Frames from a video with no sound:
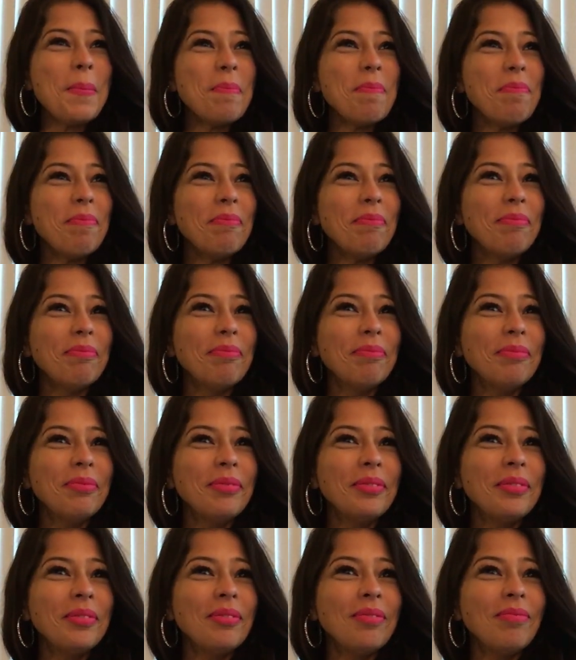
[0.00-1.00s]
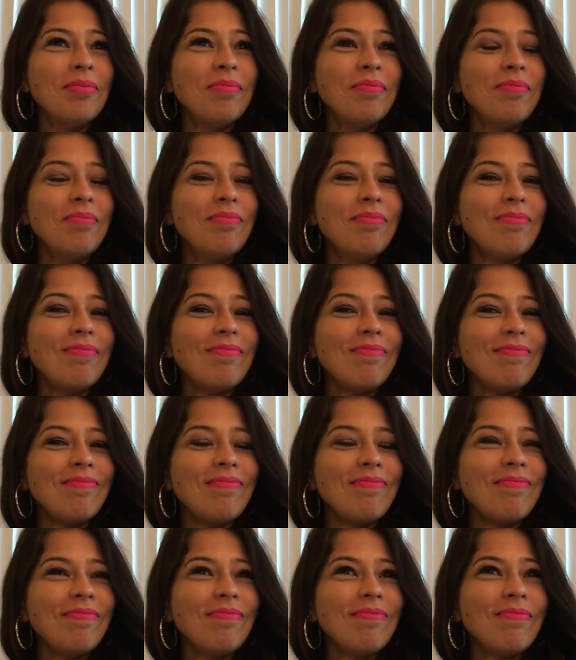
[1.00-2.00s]

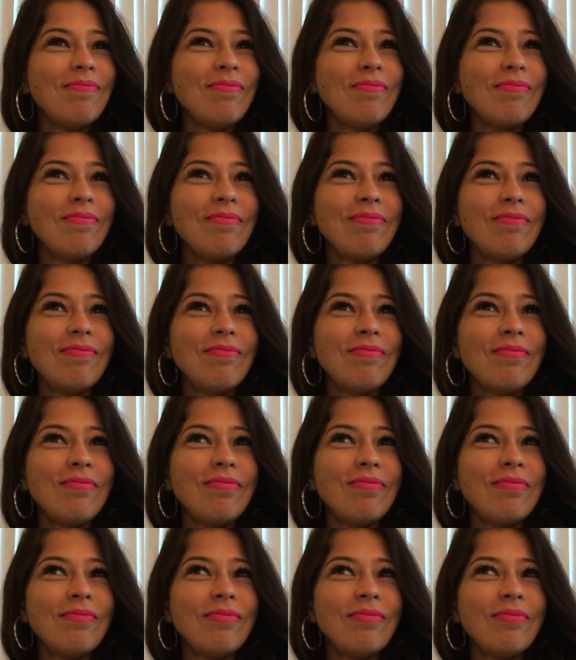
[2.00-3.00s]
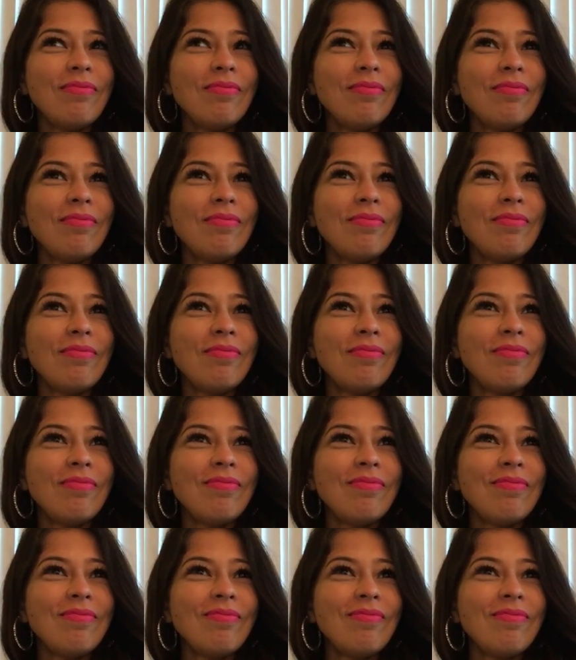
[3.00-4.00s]

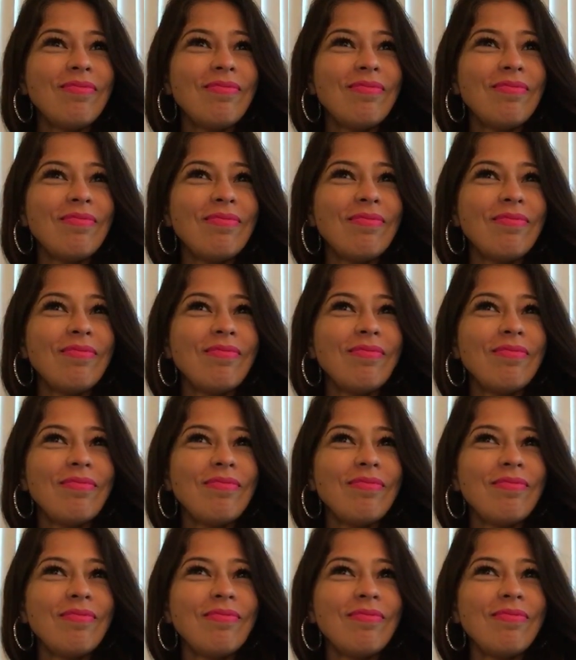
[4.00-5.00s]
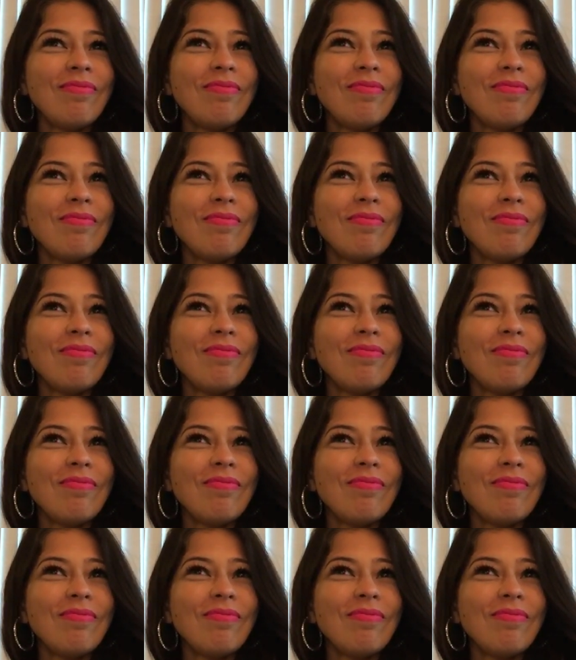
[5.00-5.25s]
Nobody speaks.